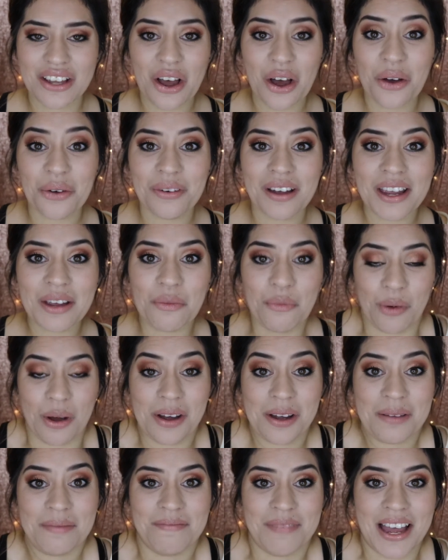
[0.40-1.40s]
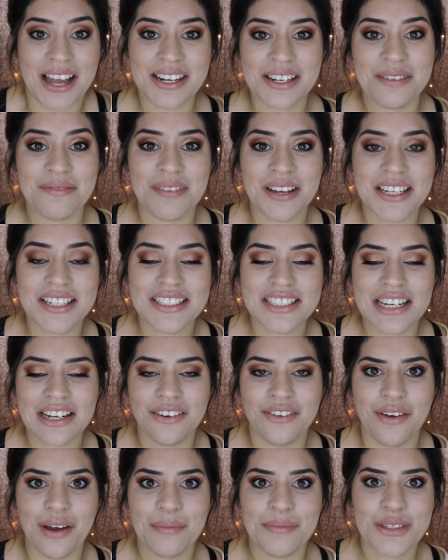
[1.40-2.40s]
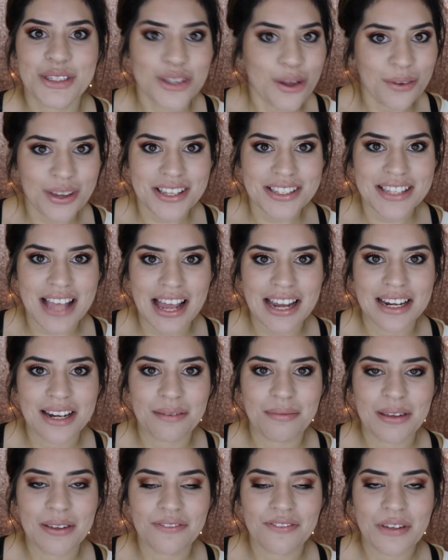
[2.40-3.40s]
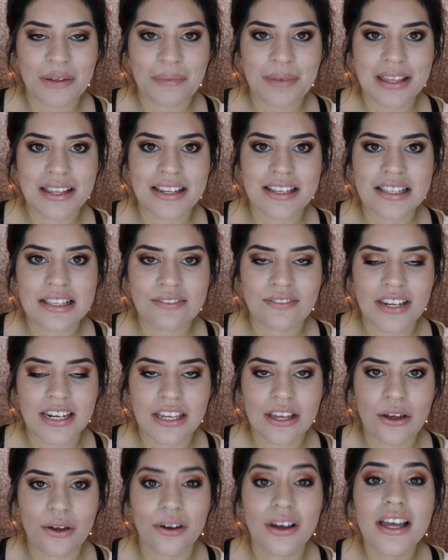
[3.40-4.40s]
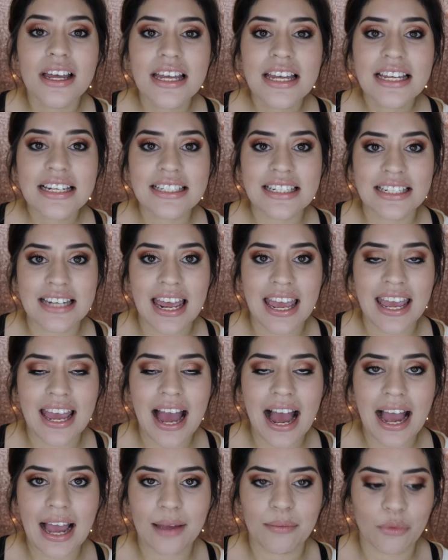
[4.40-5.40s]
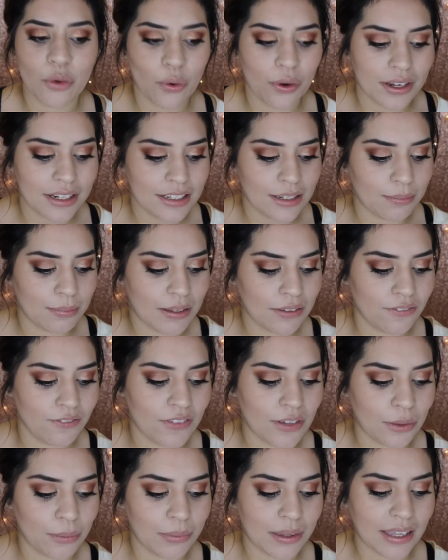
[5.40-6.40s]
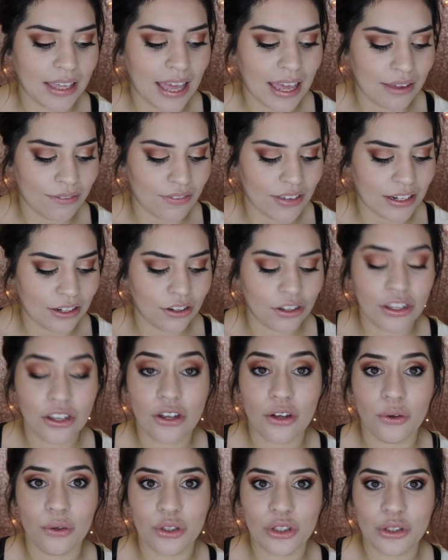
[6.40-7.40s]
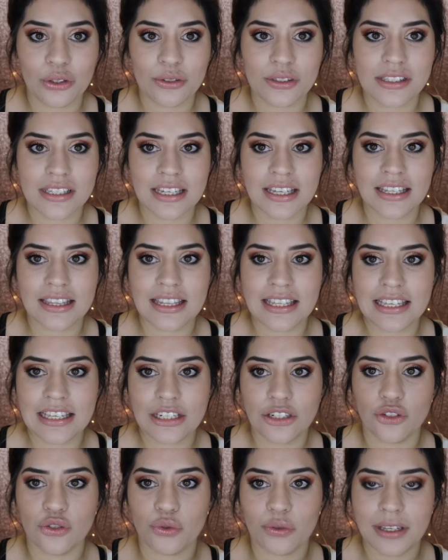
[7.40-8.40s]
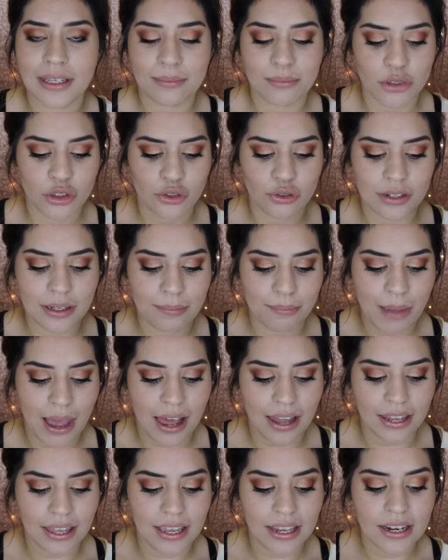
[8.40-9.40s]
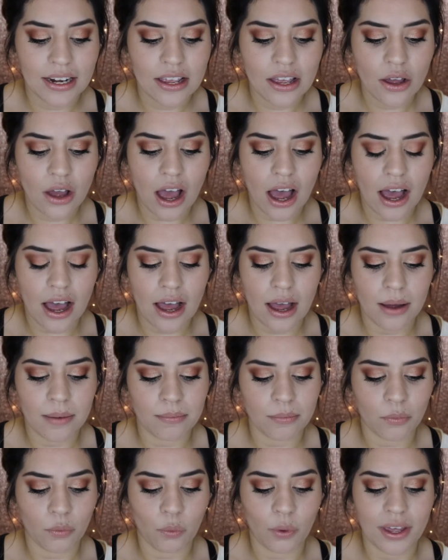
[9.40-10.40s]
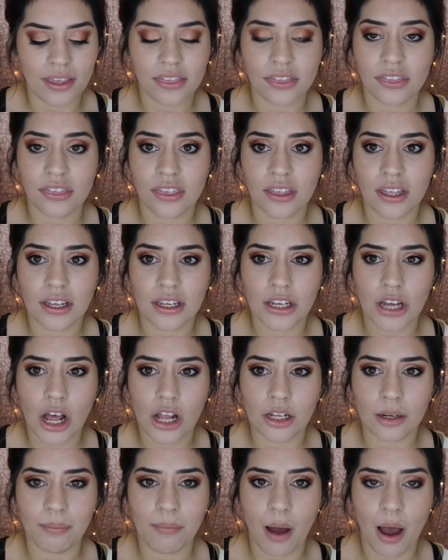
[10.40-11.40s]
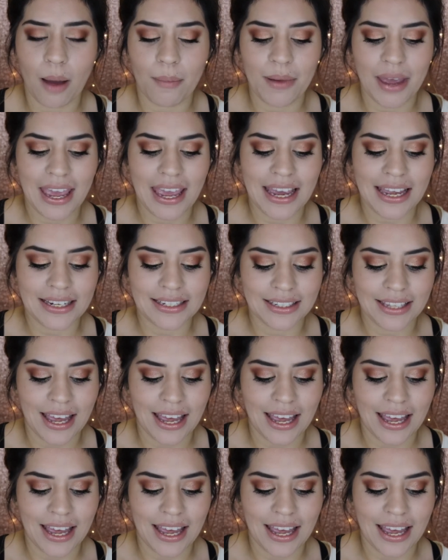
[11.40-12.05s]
Alright, welcome back to my channel. I'm so excited to be filming this video. Today I'm going to be filming a video using the Dream Street palette with Colourpop and